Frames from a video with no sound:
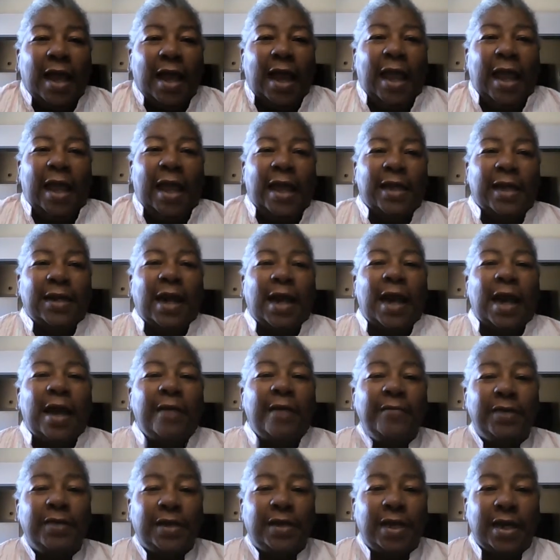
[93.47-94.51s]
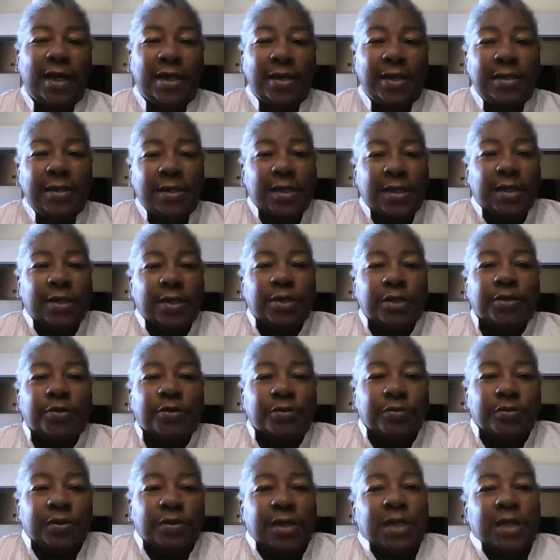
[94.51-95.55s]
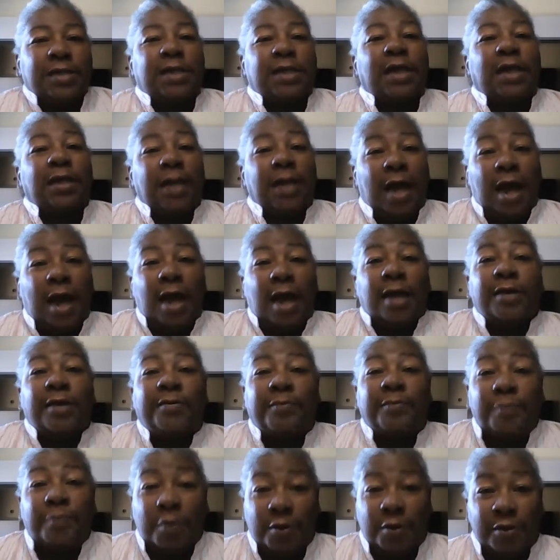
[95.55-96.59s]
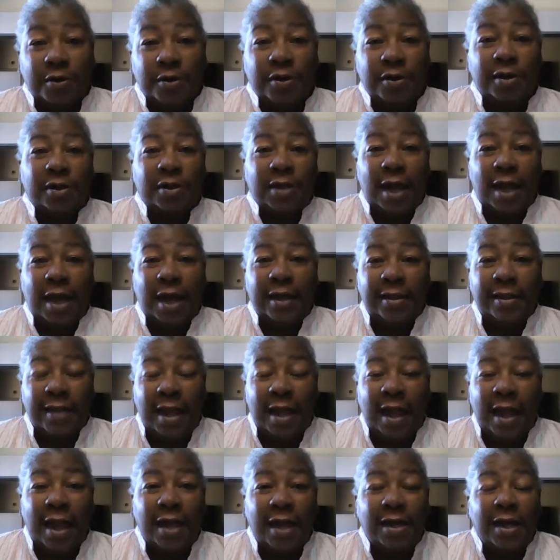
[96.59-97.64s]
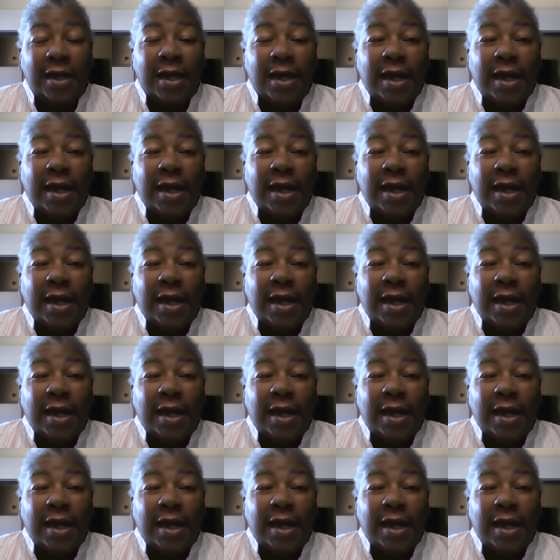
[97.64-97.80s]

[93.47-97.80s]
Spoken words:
And I have a cousin who does a lot of work like that.